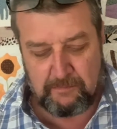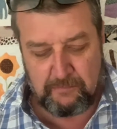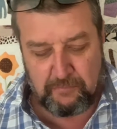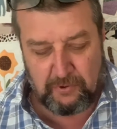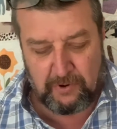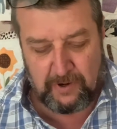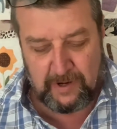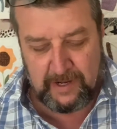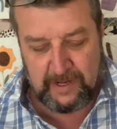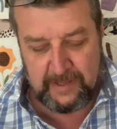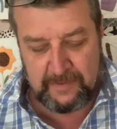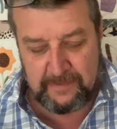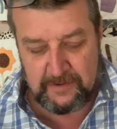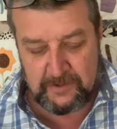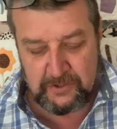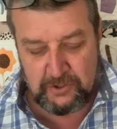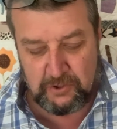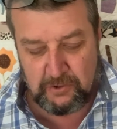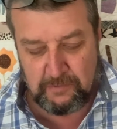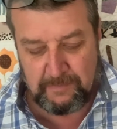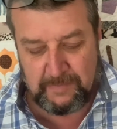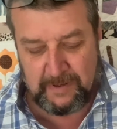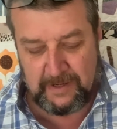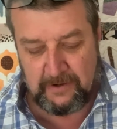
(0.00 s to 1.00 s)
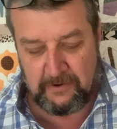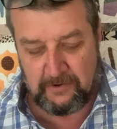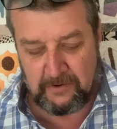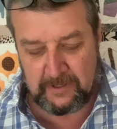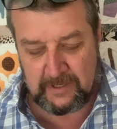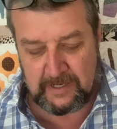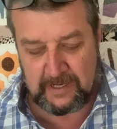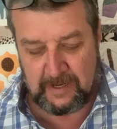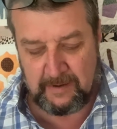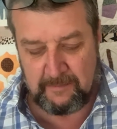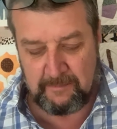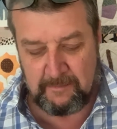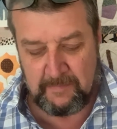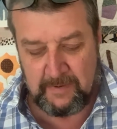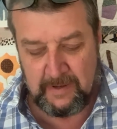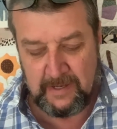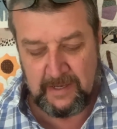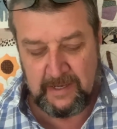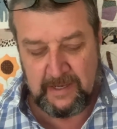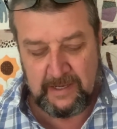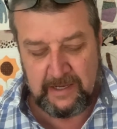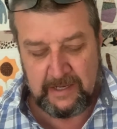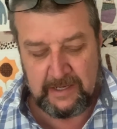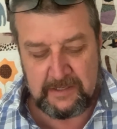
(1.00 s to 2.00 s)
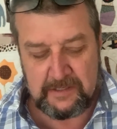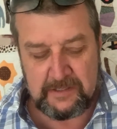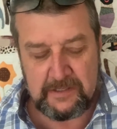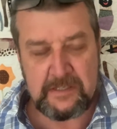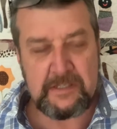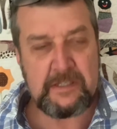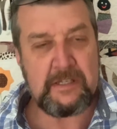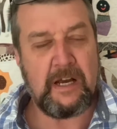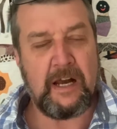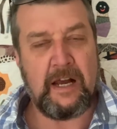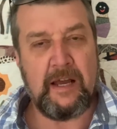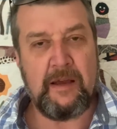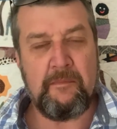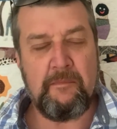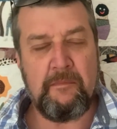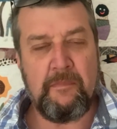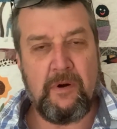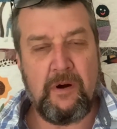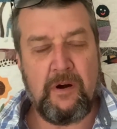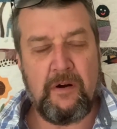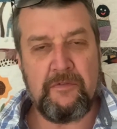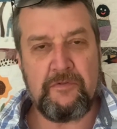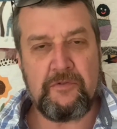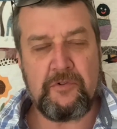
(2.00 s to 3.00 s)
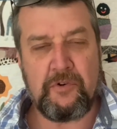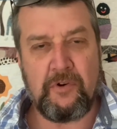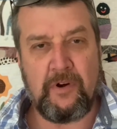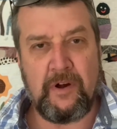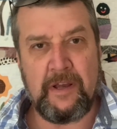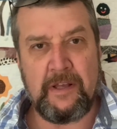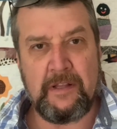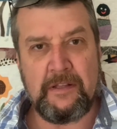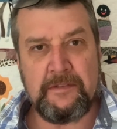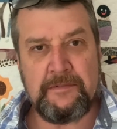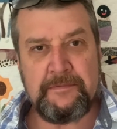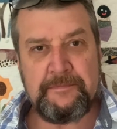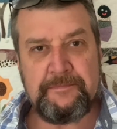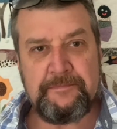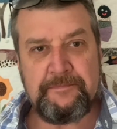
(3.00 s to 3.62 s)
"Pray that you may not come into the time of trial."